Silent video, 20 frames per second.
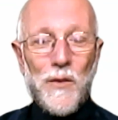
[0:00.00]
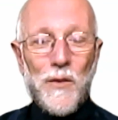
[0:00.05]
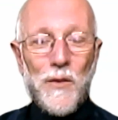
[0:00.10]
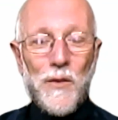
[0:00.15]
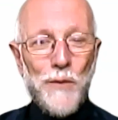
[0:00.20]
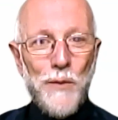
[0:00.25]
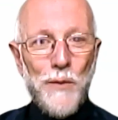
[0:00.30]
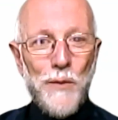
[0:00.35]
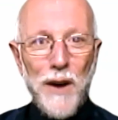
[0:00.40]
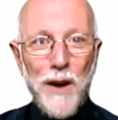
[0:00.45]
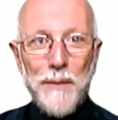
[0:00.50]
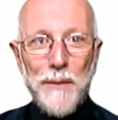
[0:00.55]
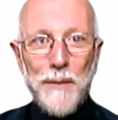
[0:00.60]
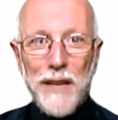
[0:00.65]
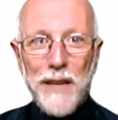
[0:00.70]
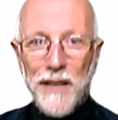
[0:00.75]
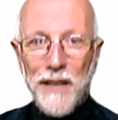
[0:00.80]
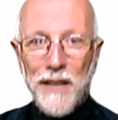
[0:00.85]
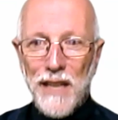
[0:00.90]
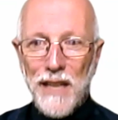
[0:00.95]
We want to make
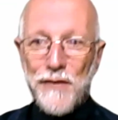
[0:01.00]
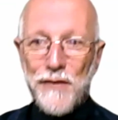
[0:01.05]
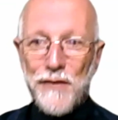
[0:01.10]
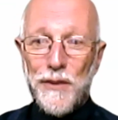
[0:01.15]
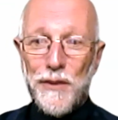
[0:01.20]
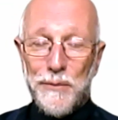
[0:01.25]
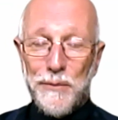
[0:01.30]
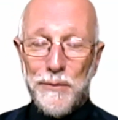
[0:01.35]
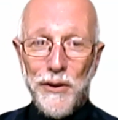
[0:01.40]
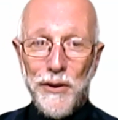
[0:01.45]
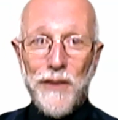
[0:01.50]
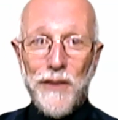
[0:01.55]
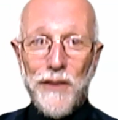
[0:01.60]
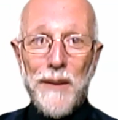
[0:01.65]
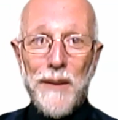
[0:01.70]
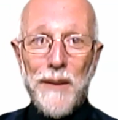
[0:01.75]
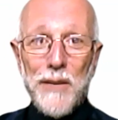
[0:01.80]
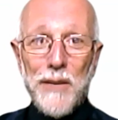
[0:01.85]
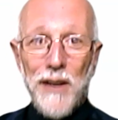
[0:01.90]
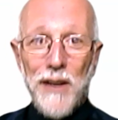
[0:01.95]
the case for the
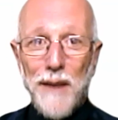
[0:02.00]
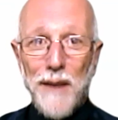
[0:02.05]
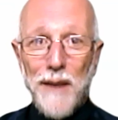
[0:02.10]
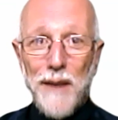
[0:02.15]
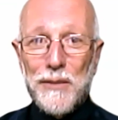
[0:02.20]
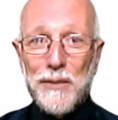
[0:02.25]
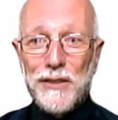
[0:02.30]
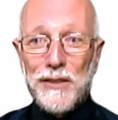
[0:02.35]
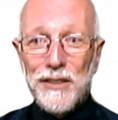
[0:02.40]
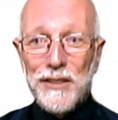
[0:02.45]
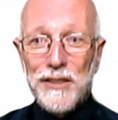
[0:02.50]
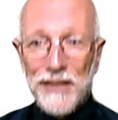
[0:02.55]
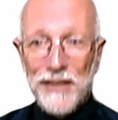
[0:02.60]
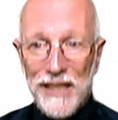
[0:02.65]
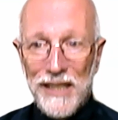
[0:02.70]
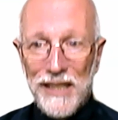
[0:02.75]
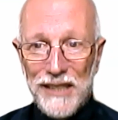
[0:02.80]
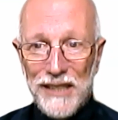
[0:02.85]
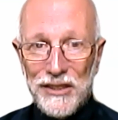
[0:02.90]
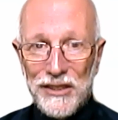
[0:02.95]
program accomplishes
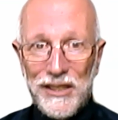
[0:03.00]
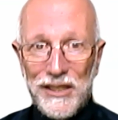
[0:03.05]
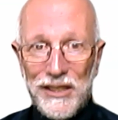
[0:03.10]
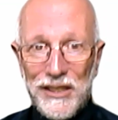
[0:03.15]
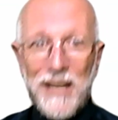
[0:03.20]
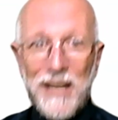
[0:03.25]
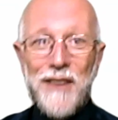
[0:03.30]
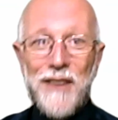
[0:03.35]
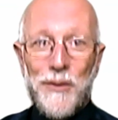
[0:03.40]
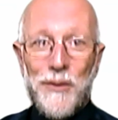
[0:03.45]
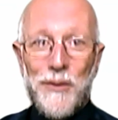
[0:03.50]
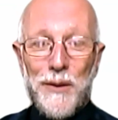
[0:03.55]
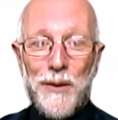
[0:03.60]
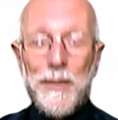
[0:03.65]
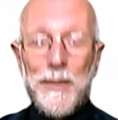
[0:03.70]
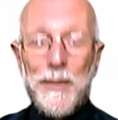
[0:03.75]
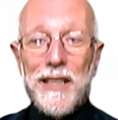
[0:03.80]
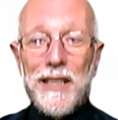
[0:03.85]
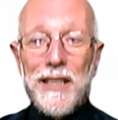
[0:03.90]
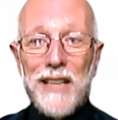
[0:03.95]
this. We want to
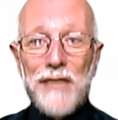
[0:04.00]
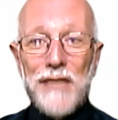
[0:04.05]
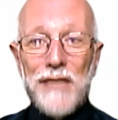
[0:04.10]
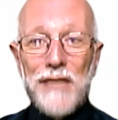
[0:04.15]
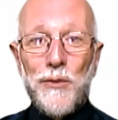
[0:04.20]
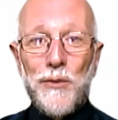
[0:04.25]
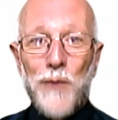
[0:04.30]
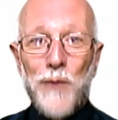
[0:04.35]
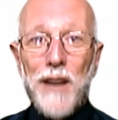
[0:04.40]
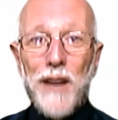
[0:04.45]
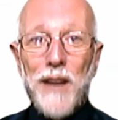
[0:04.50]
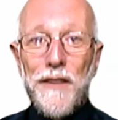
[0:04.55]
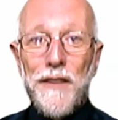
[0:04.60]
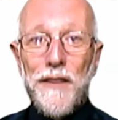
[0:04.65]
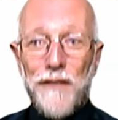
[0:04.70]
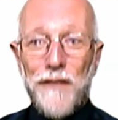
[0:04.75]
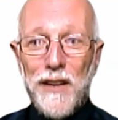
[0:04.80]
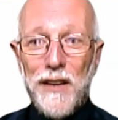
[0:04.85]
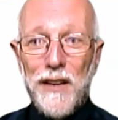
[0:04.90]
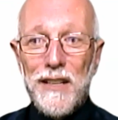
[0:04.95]
make the case for why the
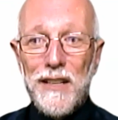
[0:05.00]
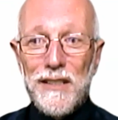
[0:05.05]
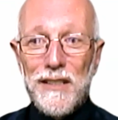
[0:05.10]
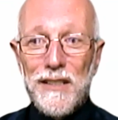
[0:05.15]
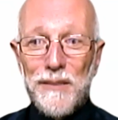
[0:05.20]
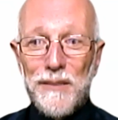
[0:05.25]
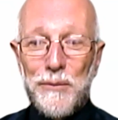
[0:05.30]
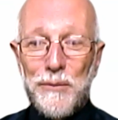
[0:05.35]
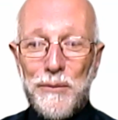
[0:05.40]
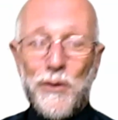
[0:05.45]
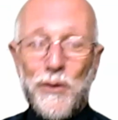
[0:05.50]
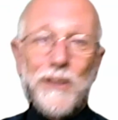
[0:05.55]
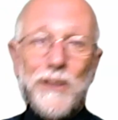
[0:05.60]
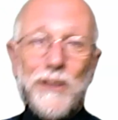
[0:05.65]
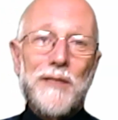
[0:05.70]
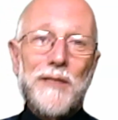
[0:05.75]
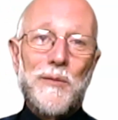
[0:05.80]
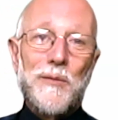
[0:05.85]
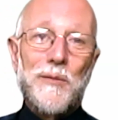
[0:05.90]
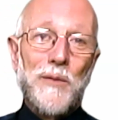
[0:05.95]
funding is
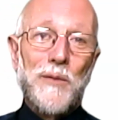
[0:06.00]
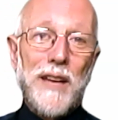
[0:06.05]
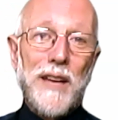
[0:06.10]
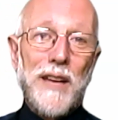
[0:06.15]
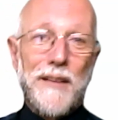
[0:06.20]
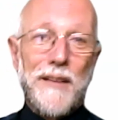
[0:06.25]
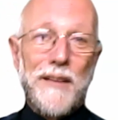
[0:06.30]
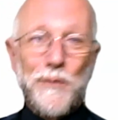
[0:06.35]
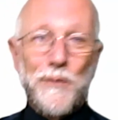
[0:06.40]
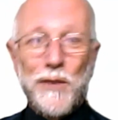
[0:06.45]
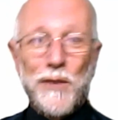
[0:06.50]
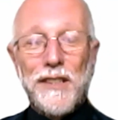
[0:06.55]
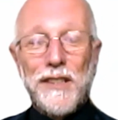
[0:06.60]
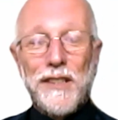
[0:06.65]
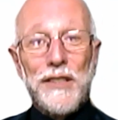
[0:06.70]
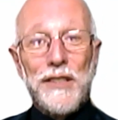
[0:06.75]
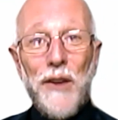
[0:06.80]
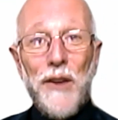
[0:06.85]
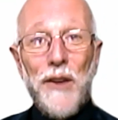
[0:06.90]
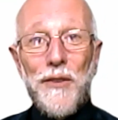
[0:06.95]
important and what the
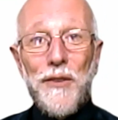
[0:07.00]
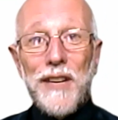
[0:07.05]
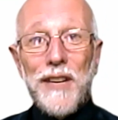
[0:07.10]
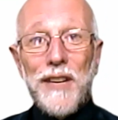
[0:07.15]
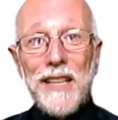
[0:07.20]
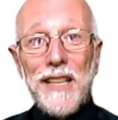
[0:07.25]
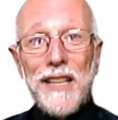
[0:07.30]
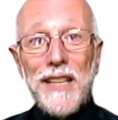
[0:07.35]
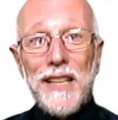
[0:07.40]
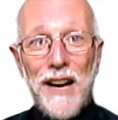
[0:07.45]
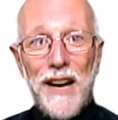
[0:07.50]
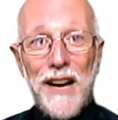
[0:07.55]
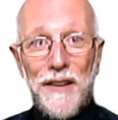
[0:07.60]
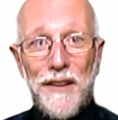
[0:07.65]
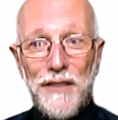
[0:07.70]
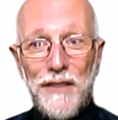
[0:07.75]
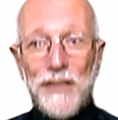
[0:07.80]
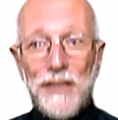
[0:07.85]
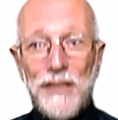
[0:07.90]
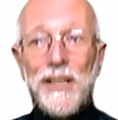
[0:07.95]
donor gets out of
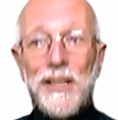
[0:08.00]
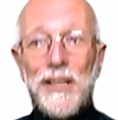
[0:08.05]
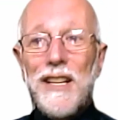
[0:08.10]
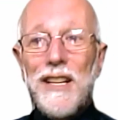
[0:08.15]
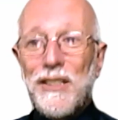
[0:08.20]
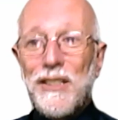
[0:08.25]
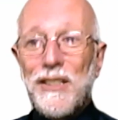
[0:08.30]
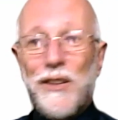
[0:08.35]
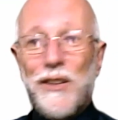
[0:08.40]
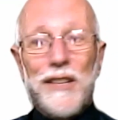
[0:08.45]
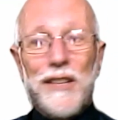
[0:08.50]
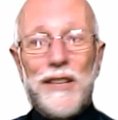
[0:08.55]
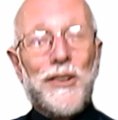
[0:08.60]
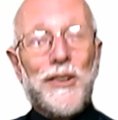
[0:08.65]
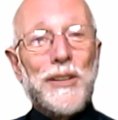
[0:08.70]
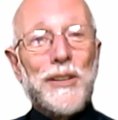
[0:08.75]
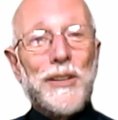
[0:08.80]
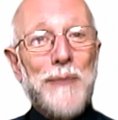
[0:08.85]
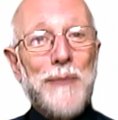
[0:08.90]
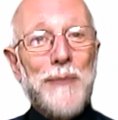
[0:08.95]
this so that it
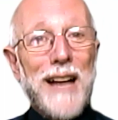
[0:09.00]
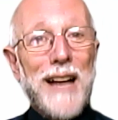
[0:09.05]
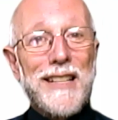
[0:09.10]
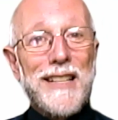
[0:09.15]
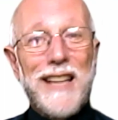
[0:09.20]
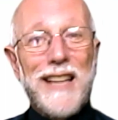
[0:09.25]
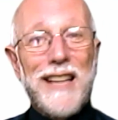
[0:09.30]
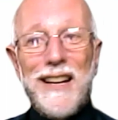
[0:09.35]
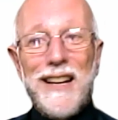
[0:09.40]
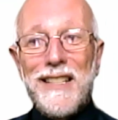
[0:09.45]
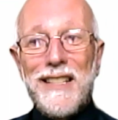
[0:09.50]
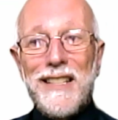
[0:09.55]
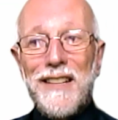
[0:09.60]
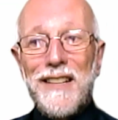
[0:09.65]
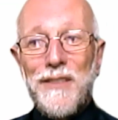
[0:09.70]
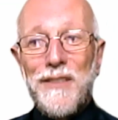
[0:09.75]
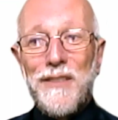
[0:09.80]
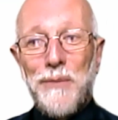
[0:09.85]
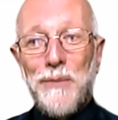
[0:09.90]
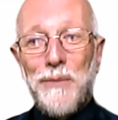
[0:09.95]
hooks back to that idea
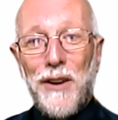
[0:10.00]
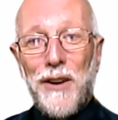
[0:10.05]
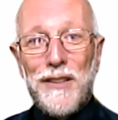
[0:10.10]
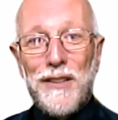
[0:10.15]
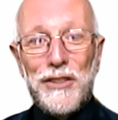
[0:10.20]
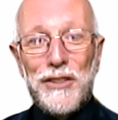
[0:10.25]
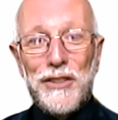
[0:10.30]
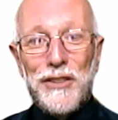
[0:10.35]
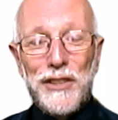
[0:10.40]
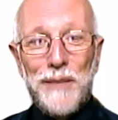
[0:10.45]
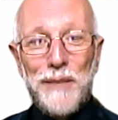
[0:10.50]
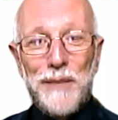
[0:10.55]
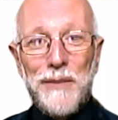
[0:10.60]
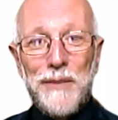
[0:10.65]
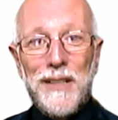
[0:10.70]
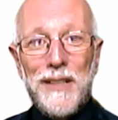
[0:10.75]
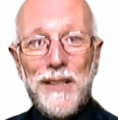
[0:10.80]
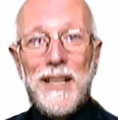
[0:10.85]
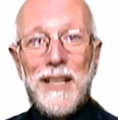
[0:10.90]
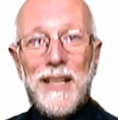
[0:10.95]
of the partnership.
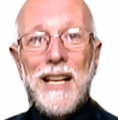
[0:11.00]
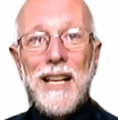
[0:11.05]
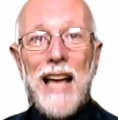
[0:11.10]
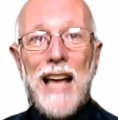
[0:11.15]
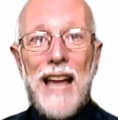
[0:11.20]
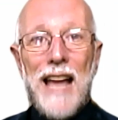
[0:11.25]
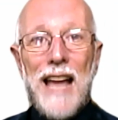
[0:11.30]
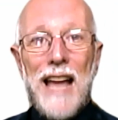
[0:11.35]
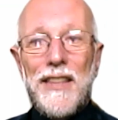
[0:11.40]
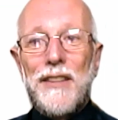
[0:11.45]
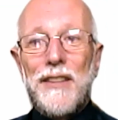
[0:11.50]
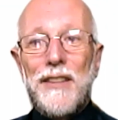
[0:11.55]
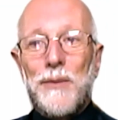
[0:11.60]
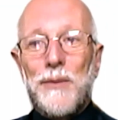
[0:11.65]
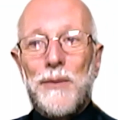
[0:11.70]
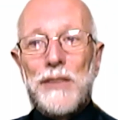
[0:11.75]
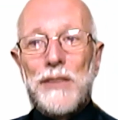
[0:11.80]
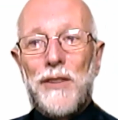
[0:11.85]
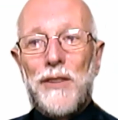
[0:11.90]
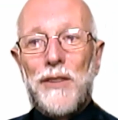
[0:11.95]
And then the
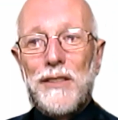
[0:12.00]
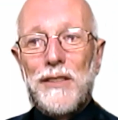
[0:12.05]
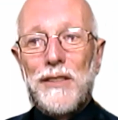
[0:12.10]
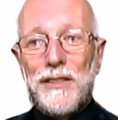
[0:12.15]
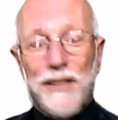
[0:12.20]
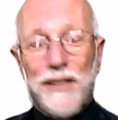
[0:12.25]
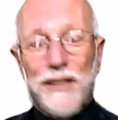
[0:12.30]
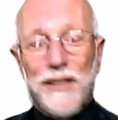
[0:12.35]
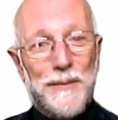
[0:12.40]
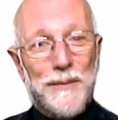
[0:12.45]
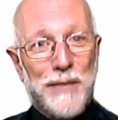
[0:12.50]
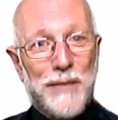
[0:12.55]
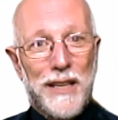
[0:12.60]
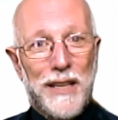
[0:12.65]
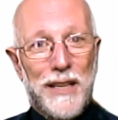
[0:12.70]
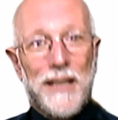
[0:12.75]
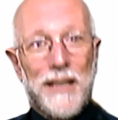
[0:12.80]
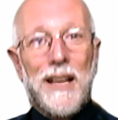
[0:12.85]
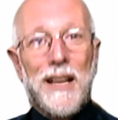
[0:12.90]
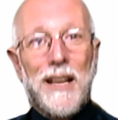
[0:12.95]
result is going to be,